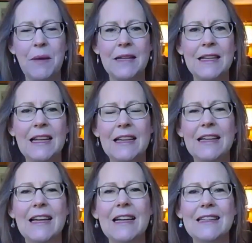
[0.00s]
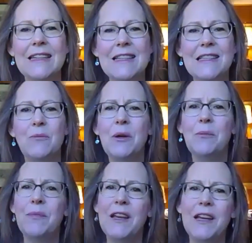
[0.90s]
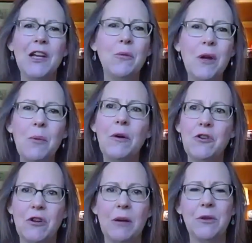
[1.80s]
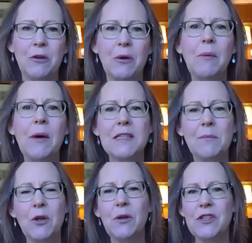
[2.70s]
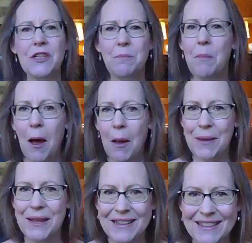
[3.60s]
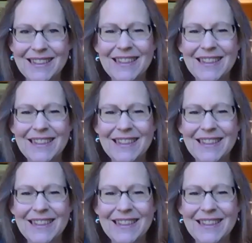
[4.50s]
And they said, well, you know, we won't trouble you. We want someone who can just pop in